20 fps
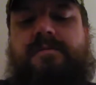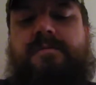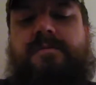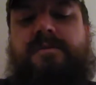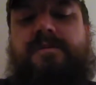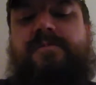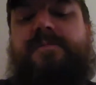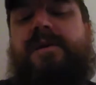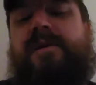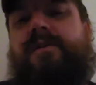
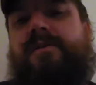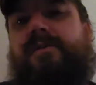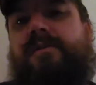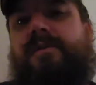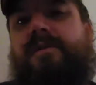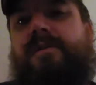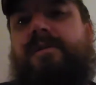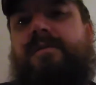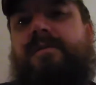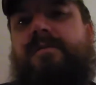
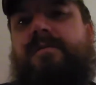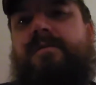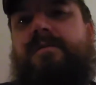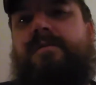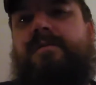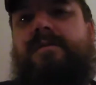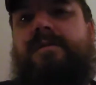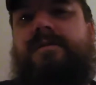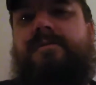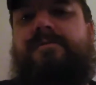especially
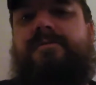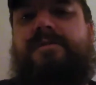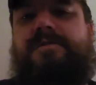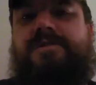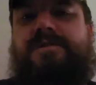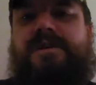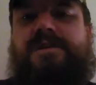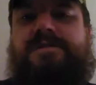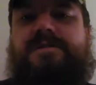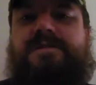if the
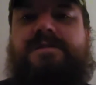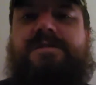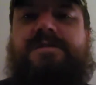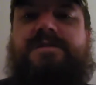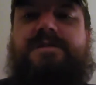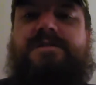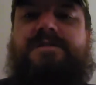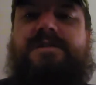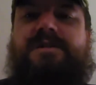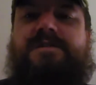judges
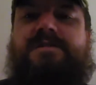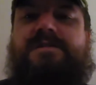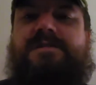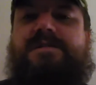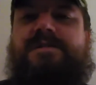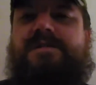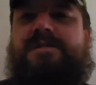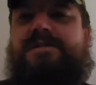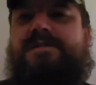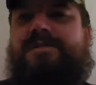and the
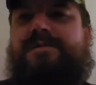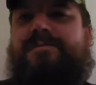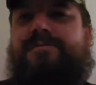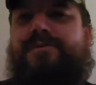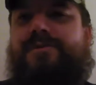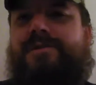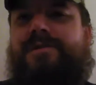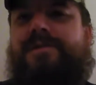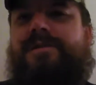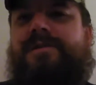justice system
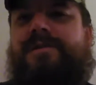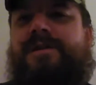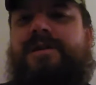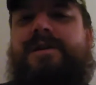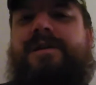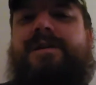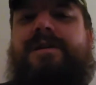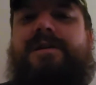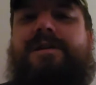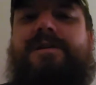were to
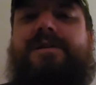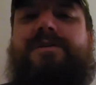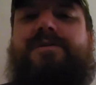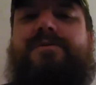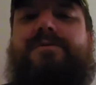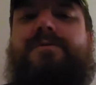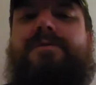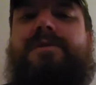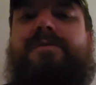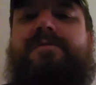get a
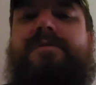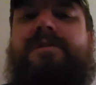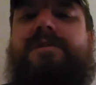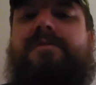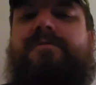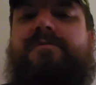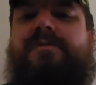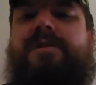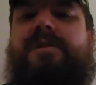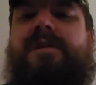hold of it
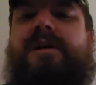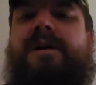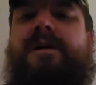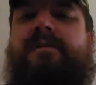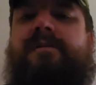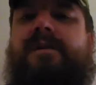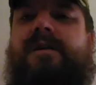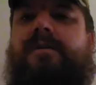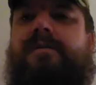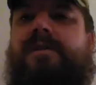and
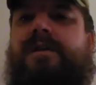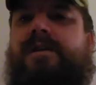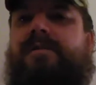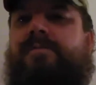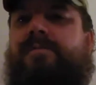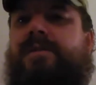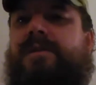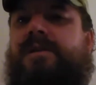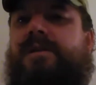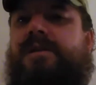realize how
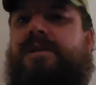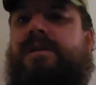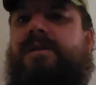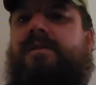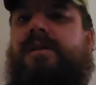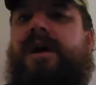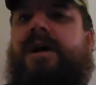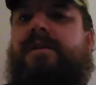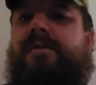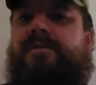they've been getting
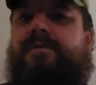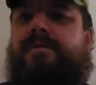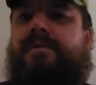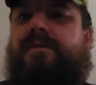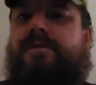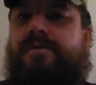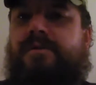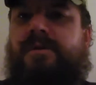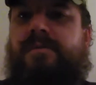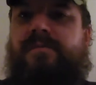lied to
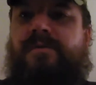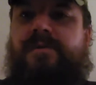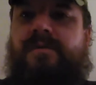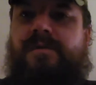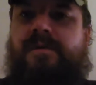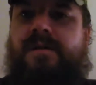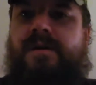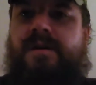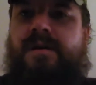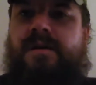and duped
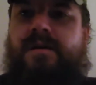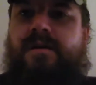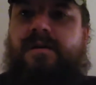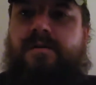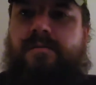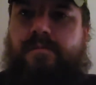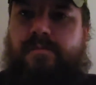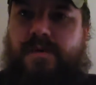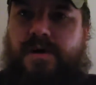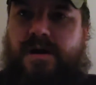
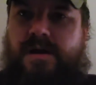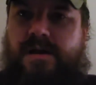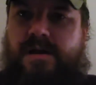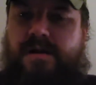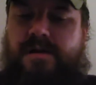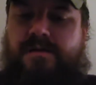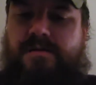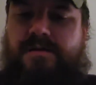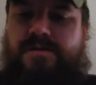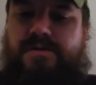
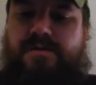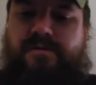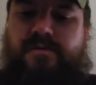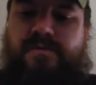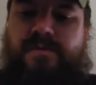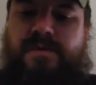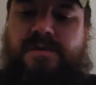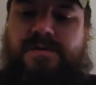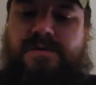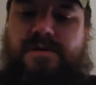by the Jehovah's
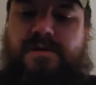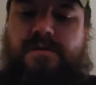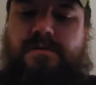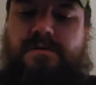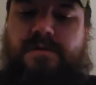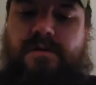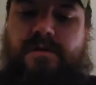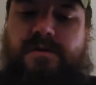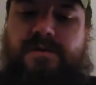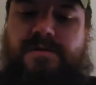Witness cult
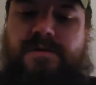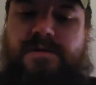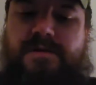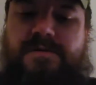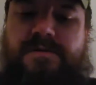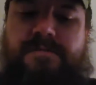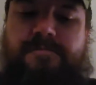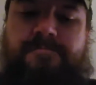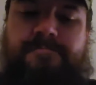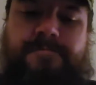all these
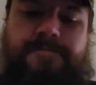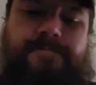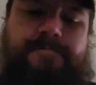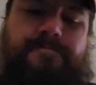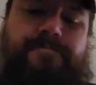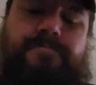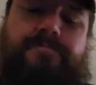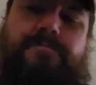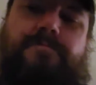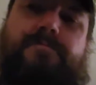years.
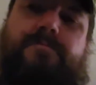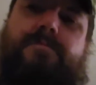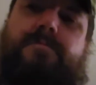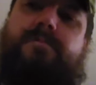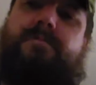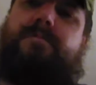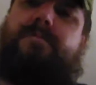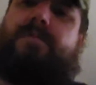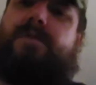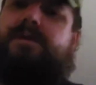
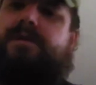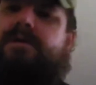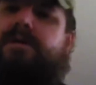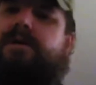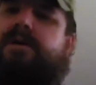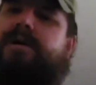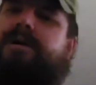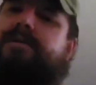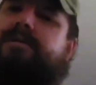All right,